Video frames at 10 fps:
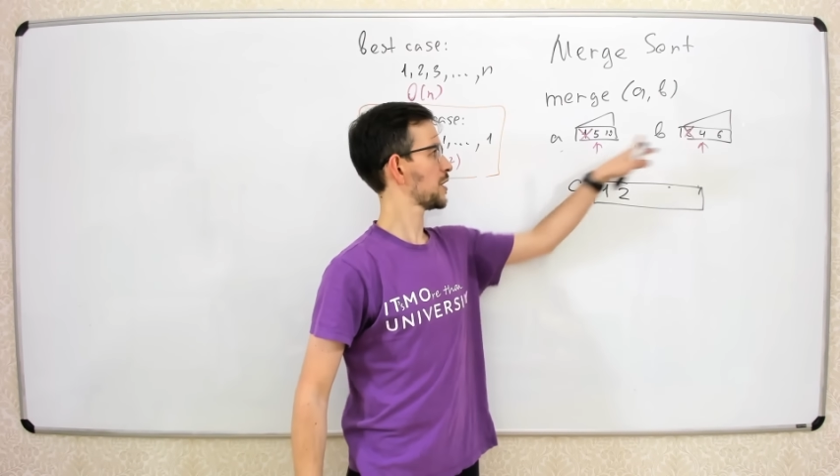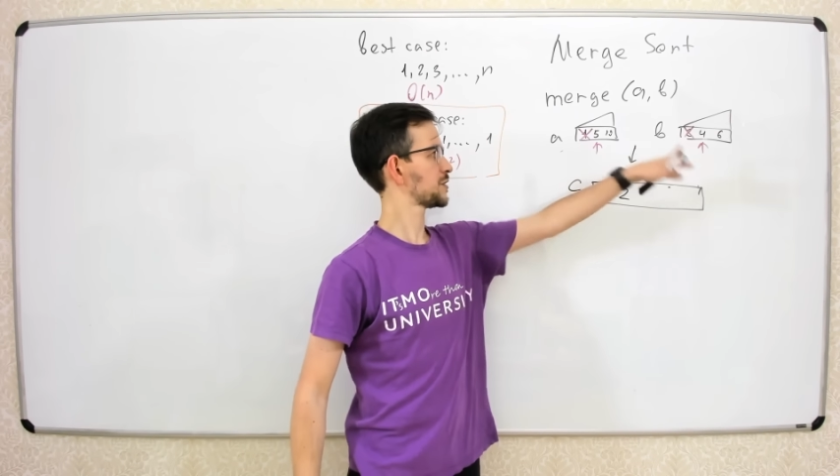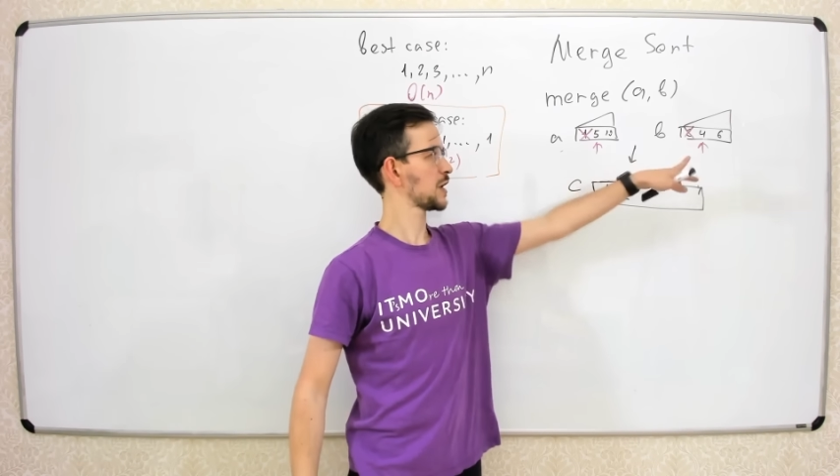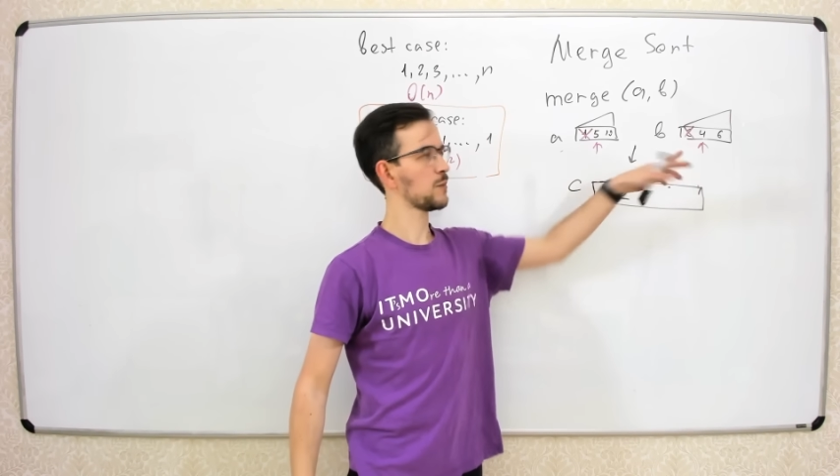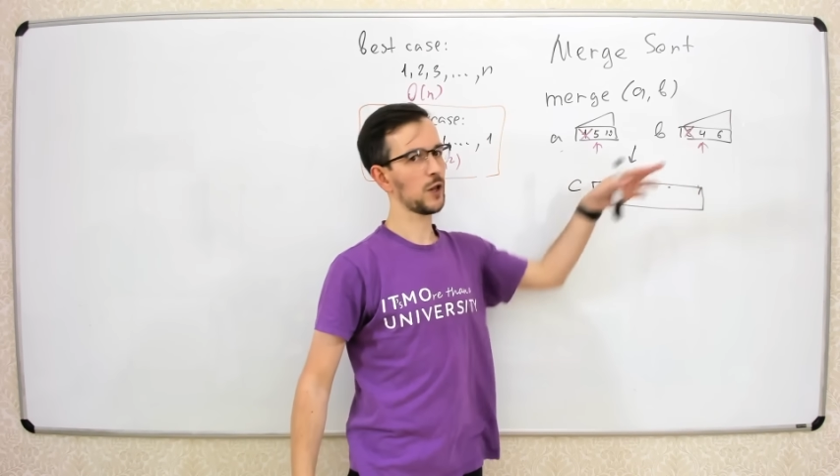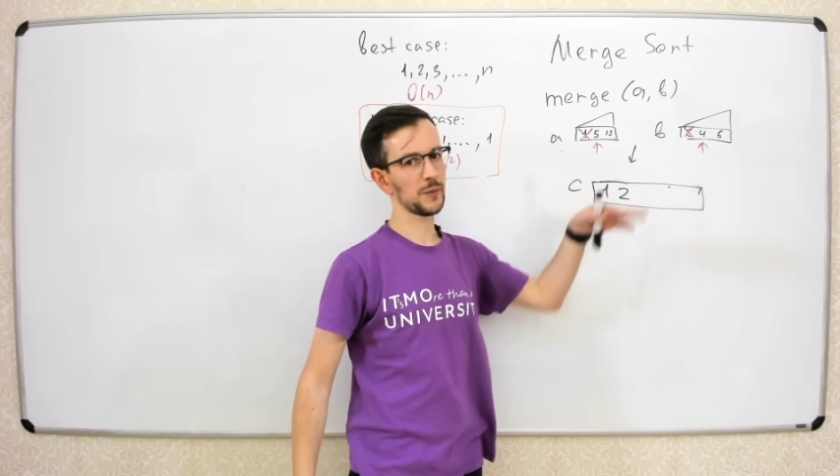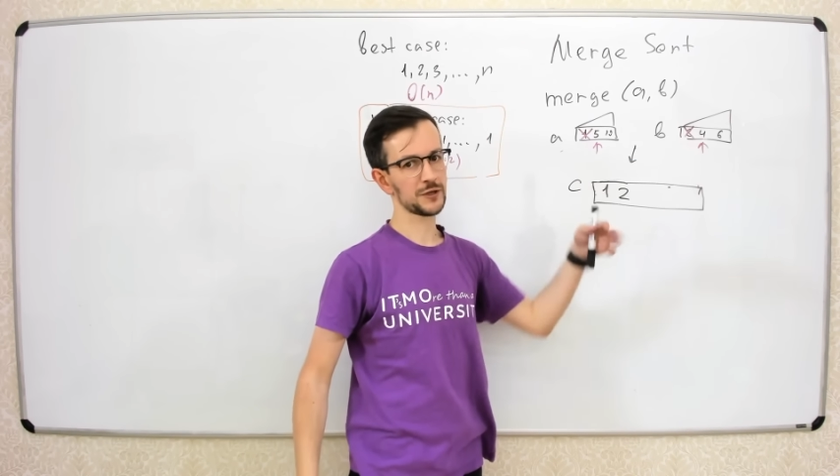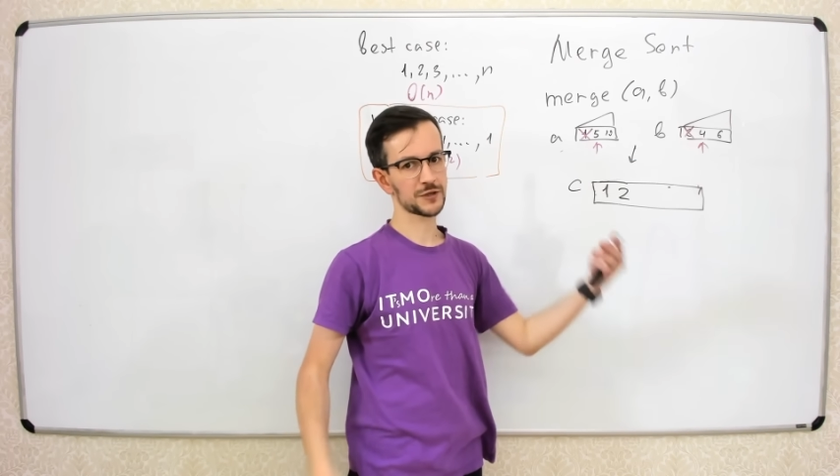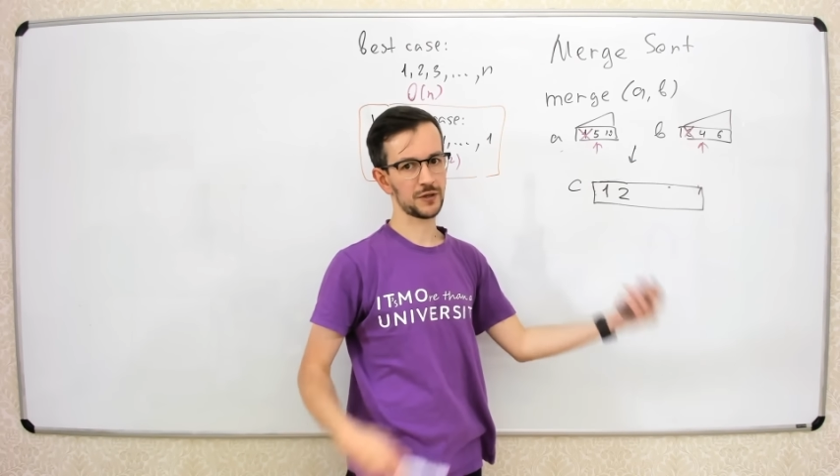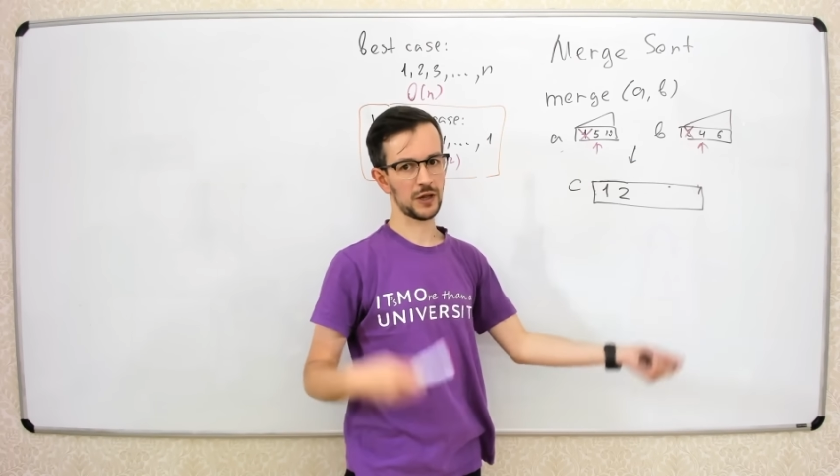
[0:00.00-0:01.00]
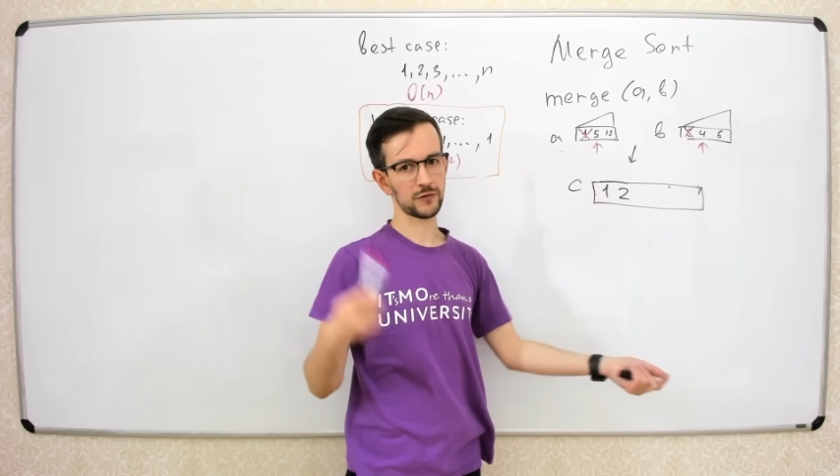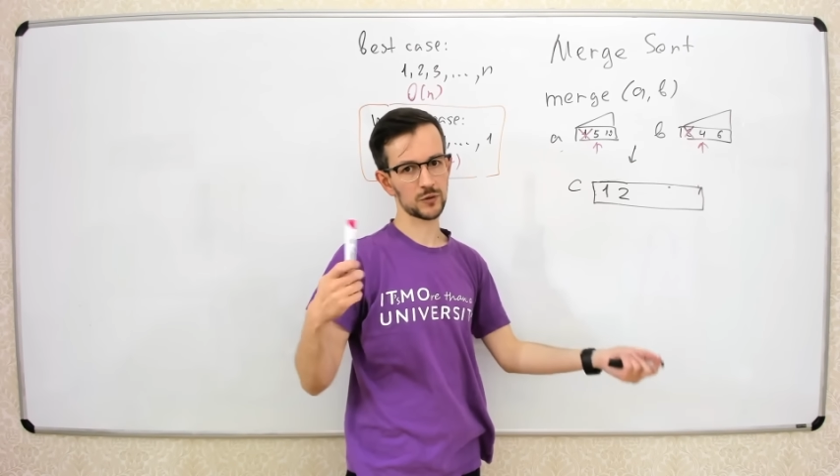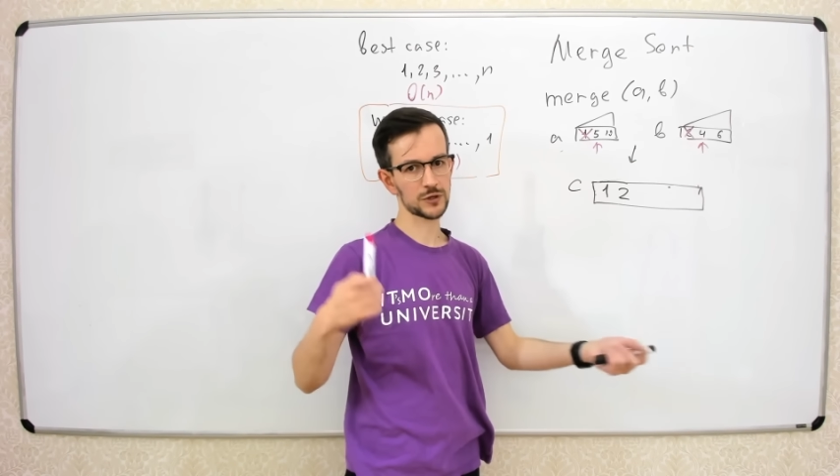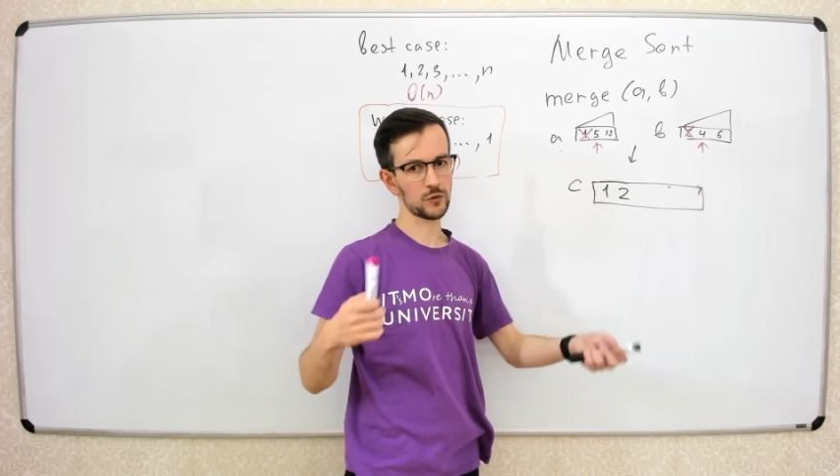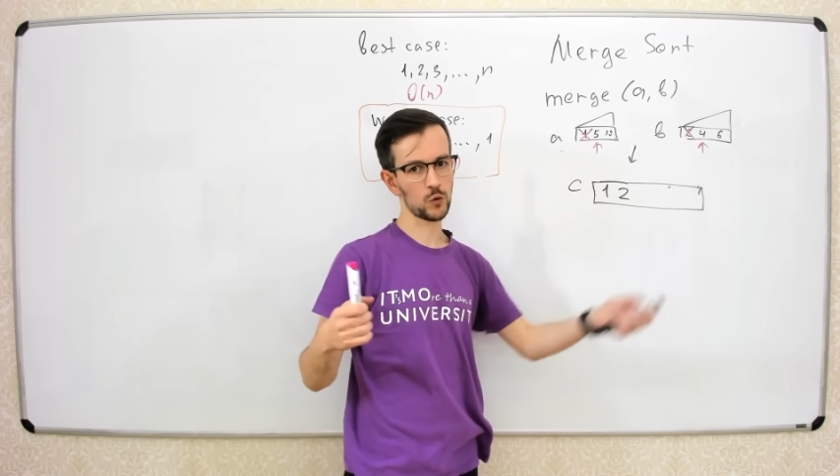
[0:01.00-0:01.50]
same elements in left
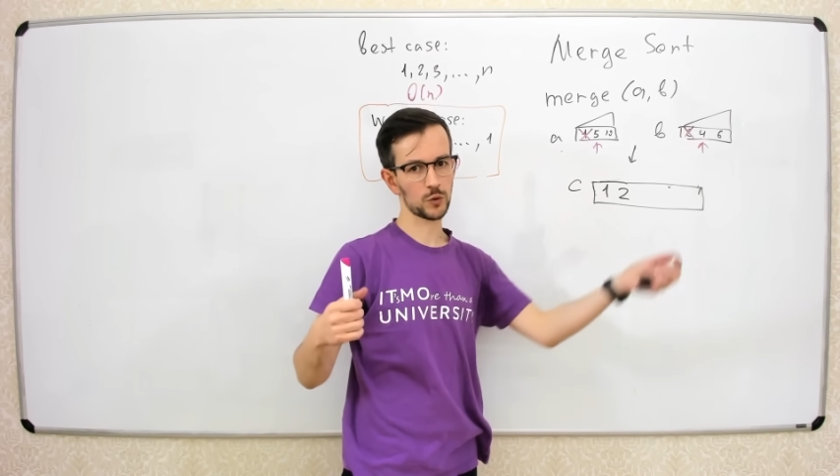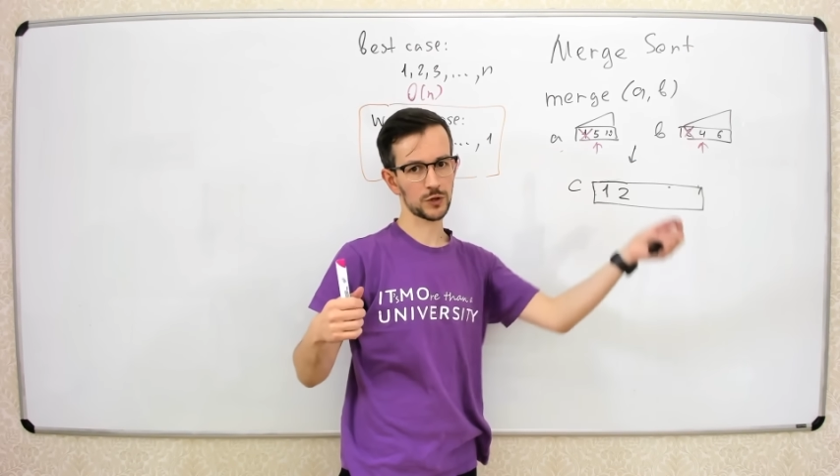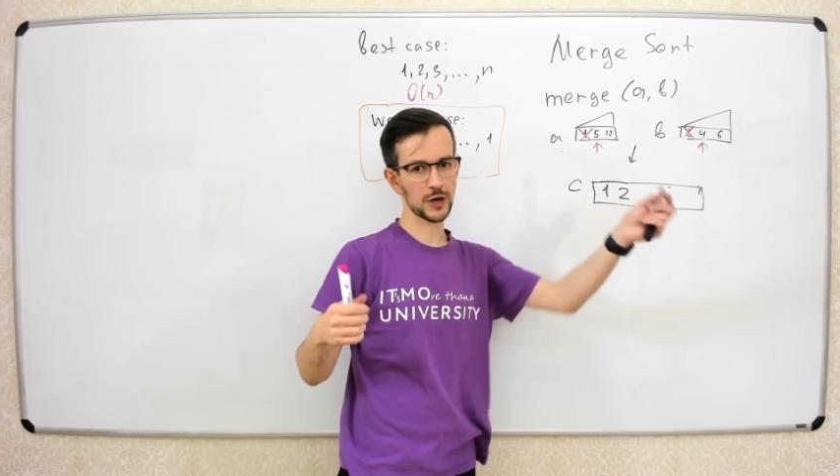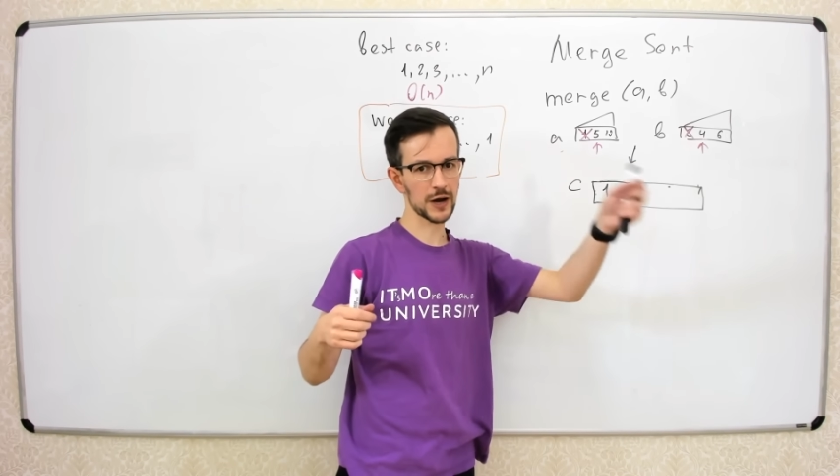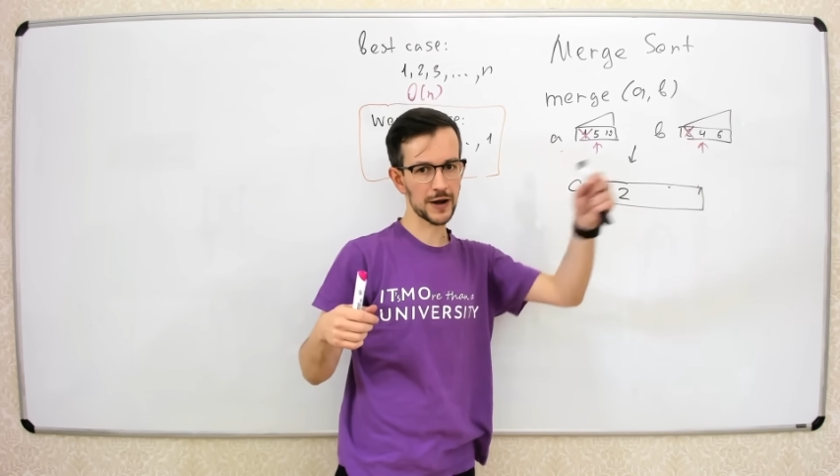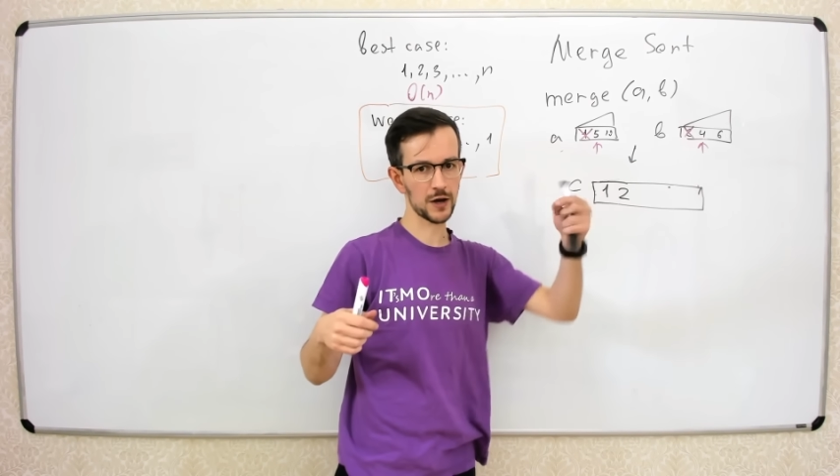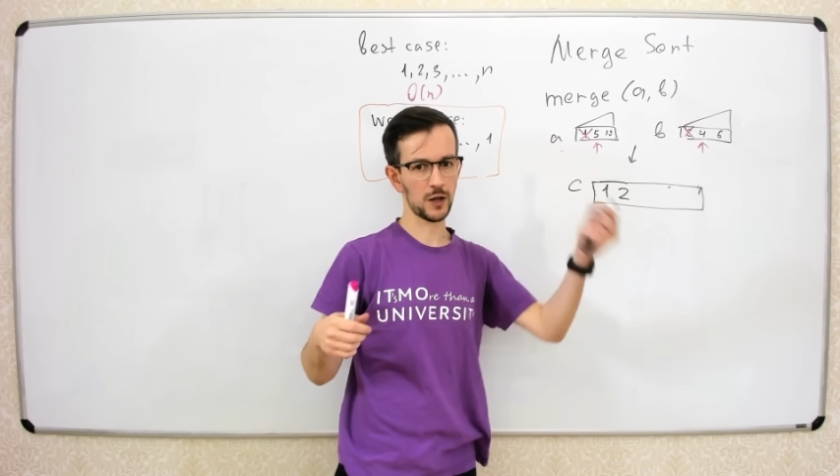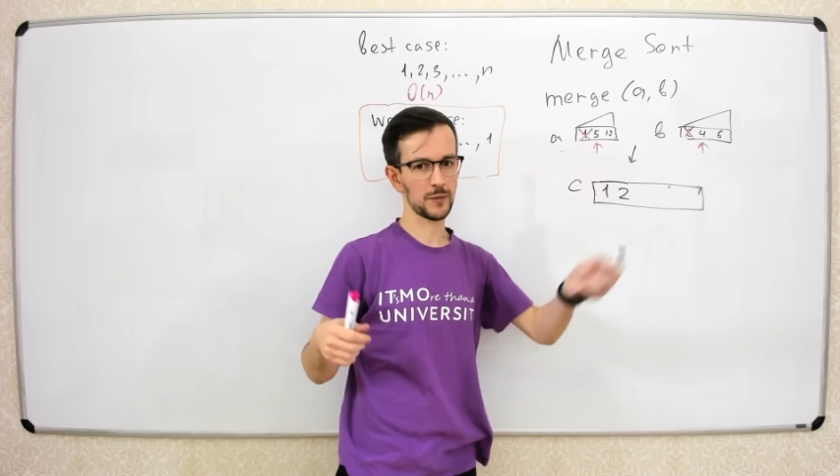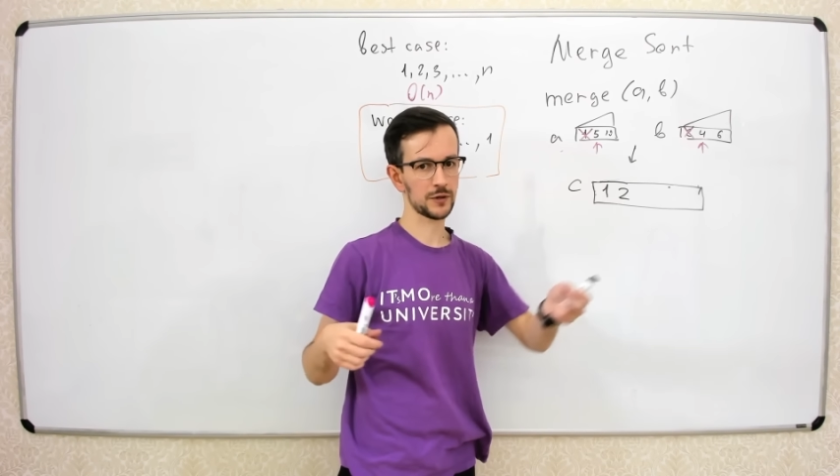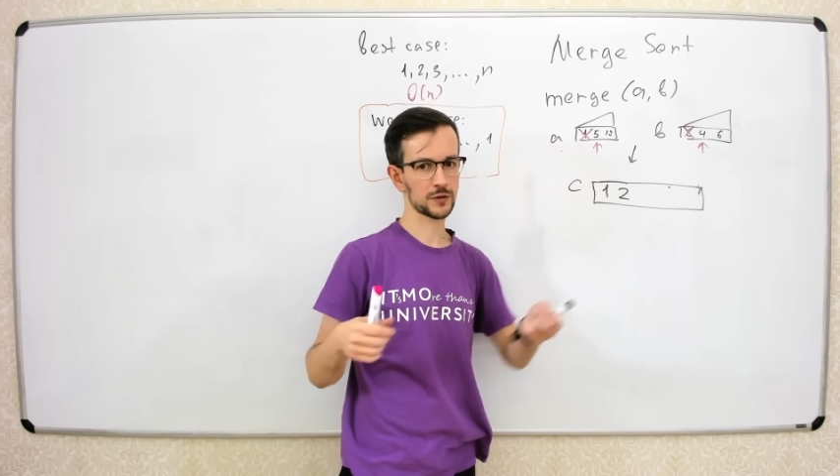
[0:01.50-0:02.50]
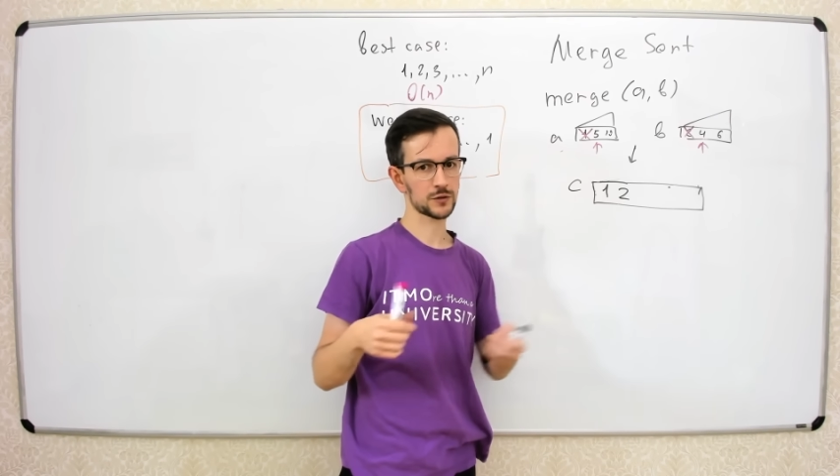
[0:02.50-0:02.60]
or right, you could take any element.